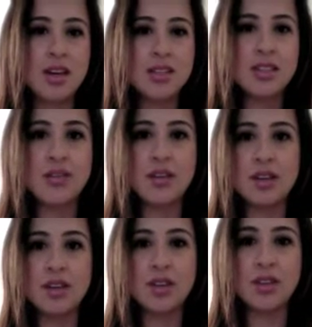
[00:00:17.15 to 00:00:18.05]

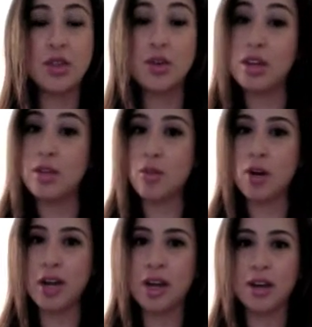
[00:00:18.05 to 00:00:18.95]
7:30 in the
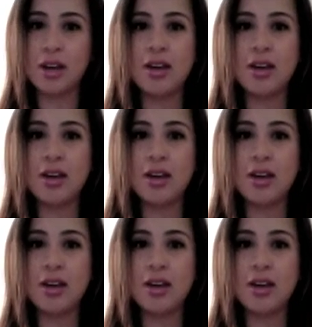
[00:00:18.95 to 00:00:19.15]
morning.